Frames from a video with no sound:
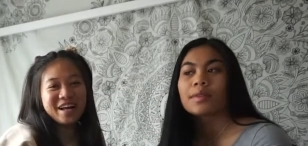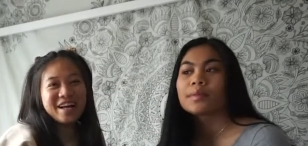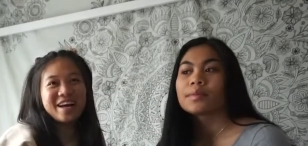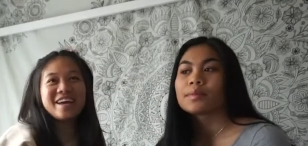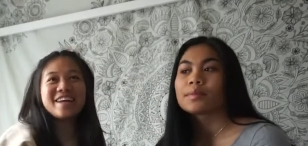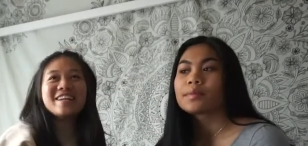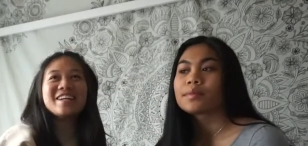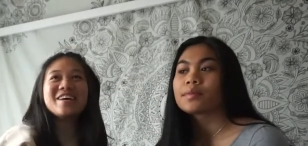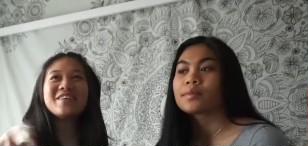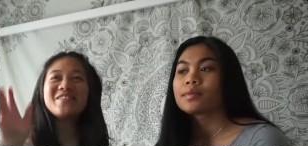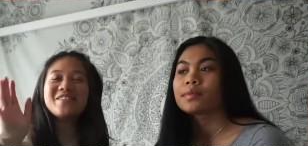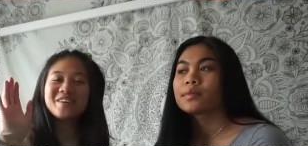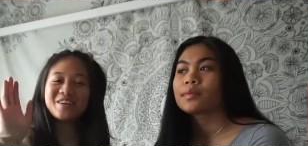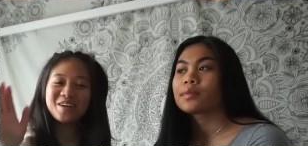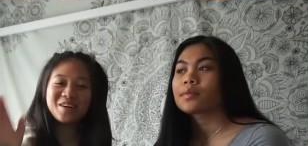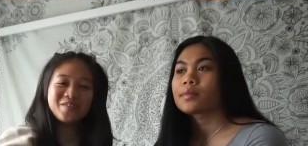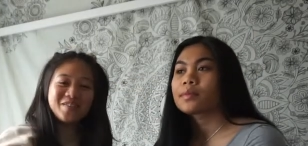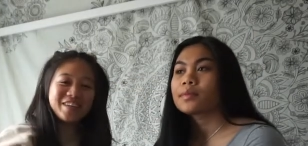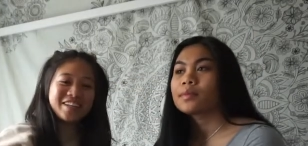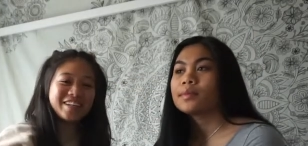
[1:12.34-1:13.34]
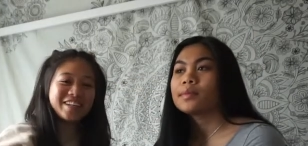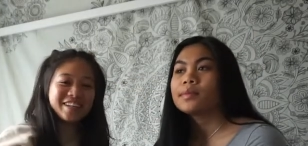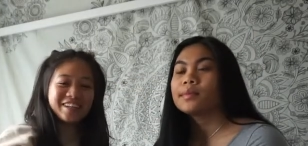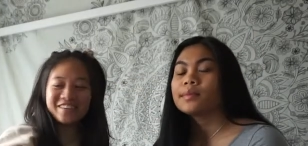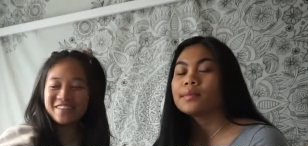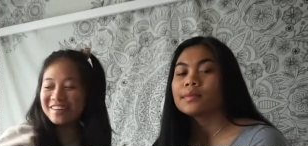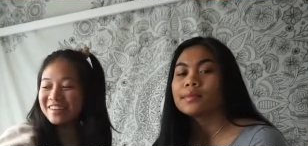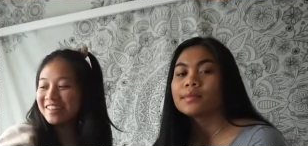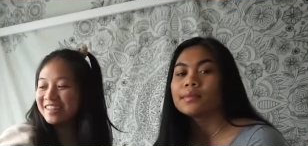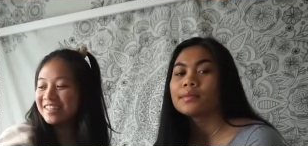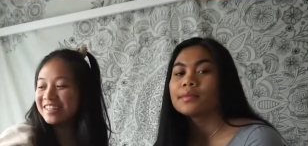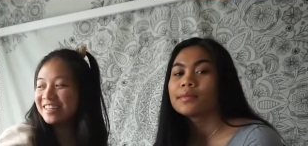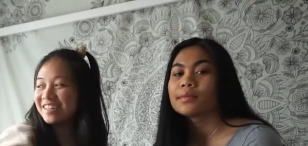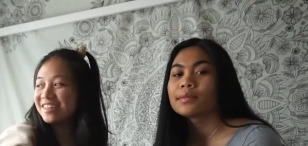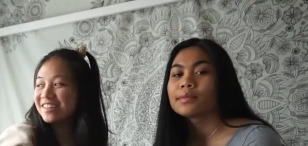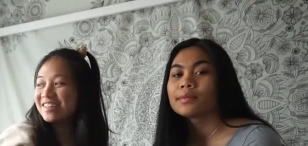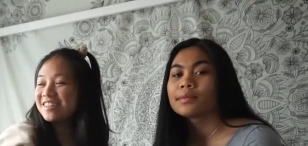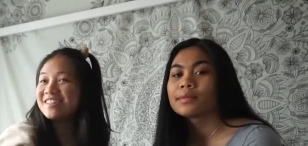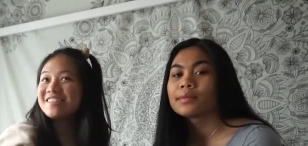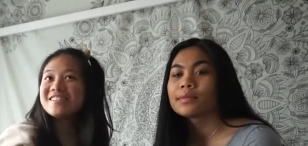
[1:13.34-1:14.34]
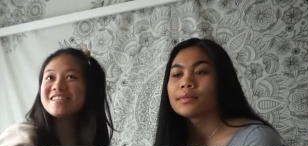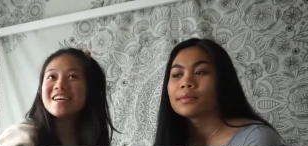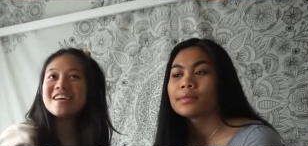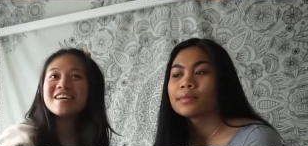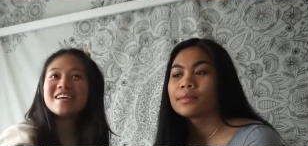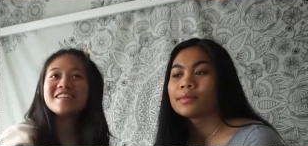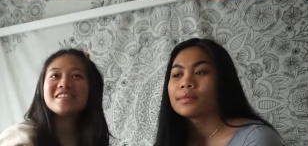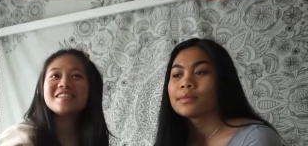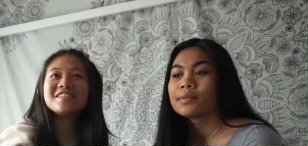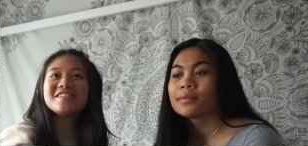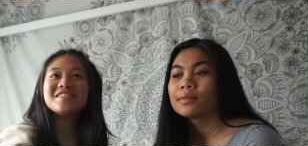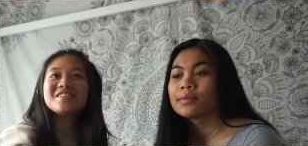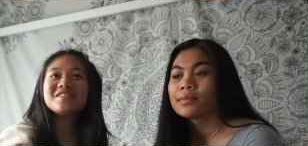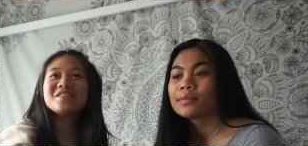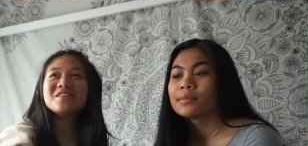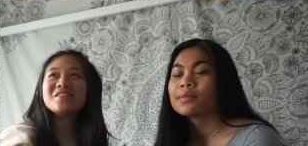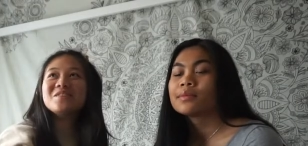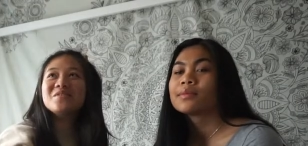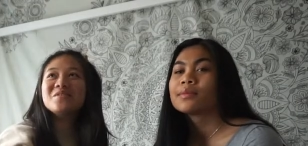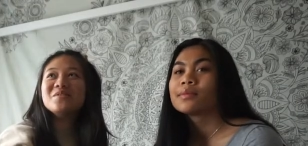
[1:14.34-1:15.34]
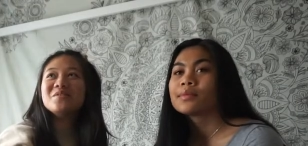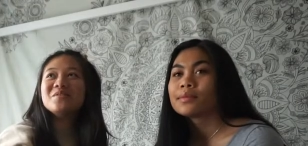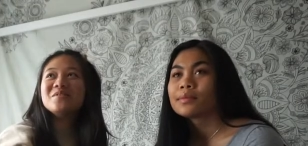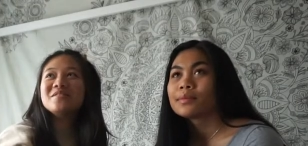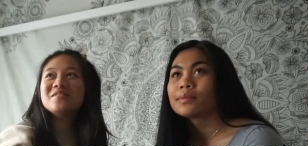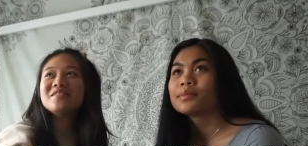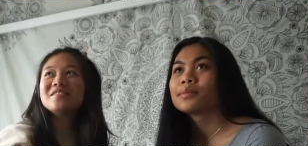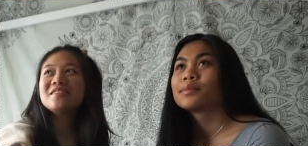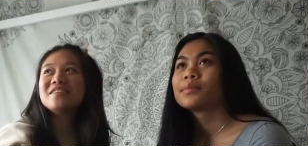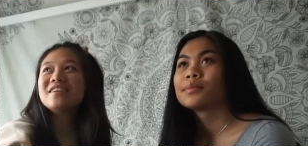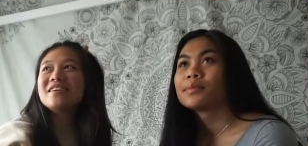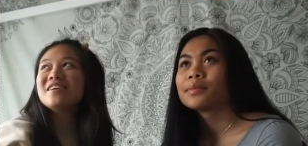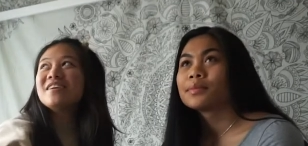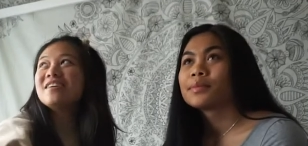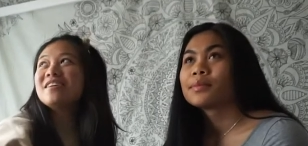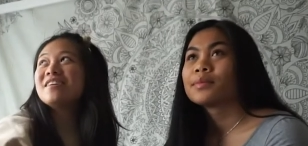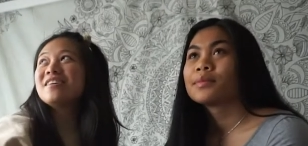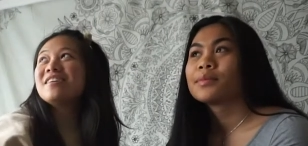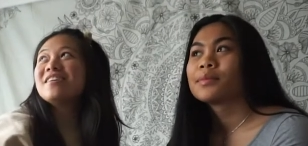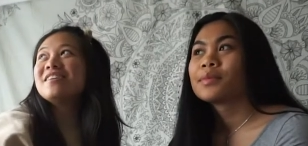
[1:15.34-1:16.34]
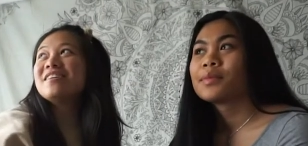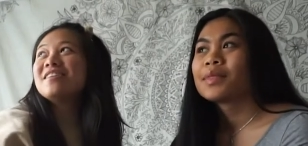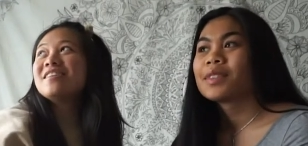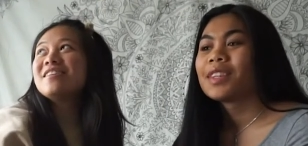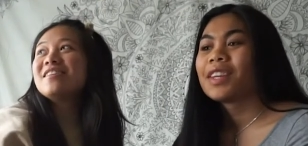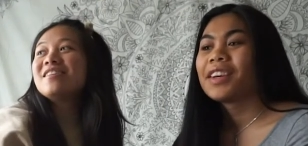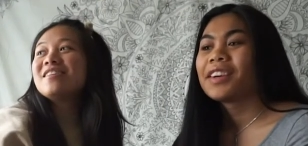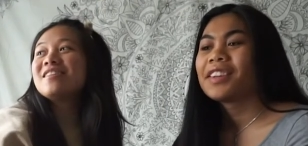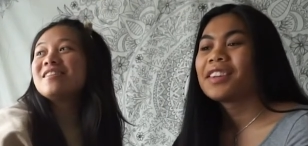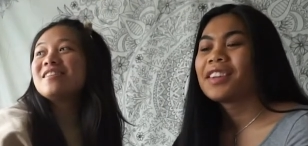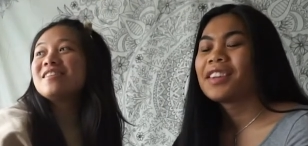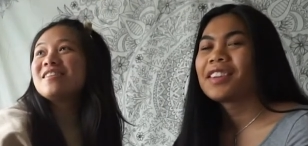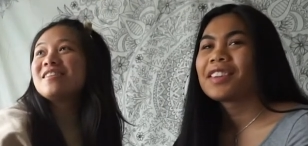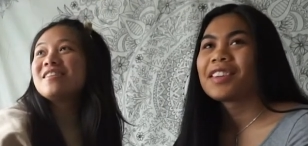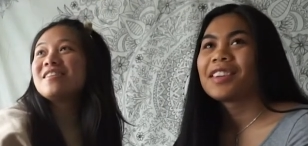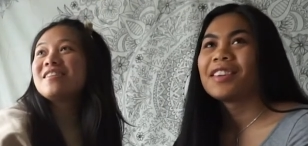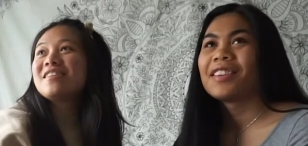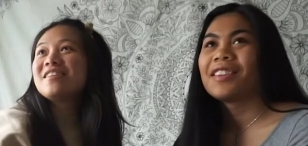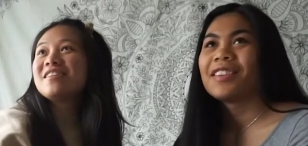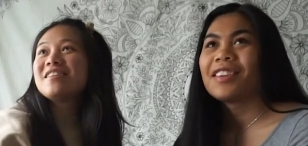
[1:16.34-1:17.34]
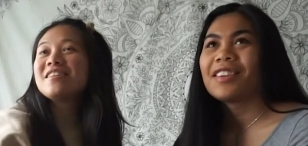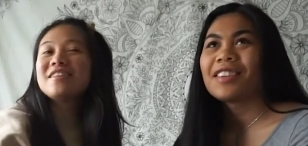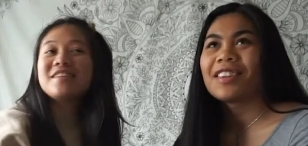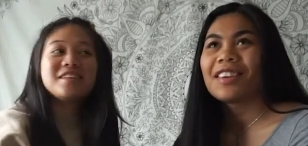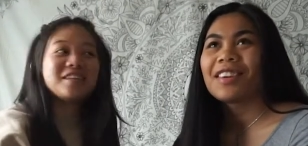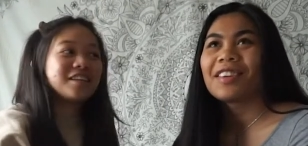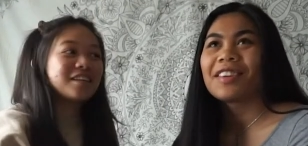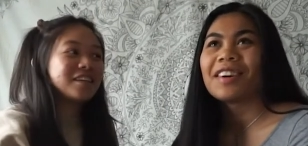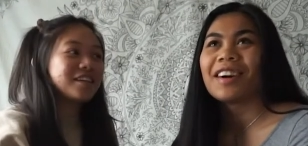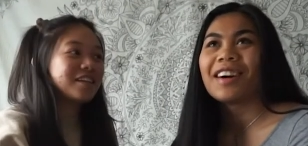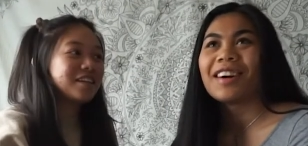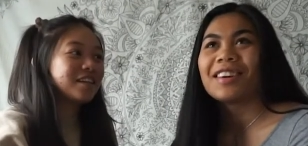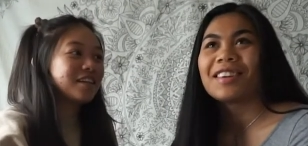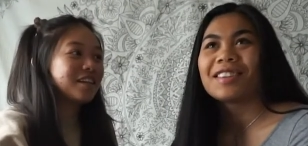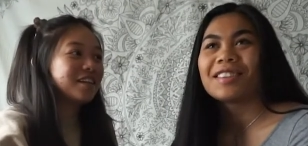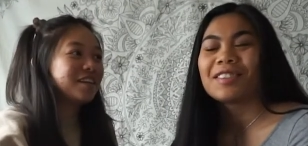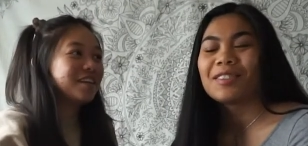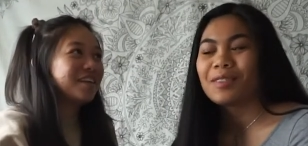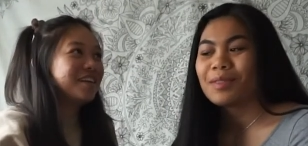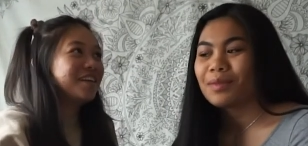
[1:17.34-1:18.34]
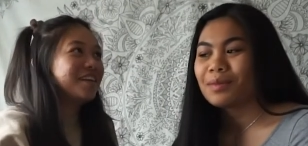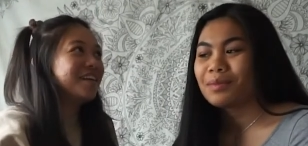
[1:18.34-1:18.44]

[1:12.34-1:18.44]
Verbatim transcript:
Speaker 1: I never come in here really these days, so.
Speaker 2: Excuse you, don't look around.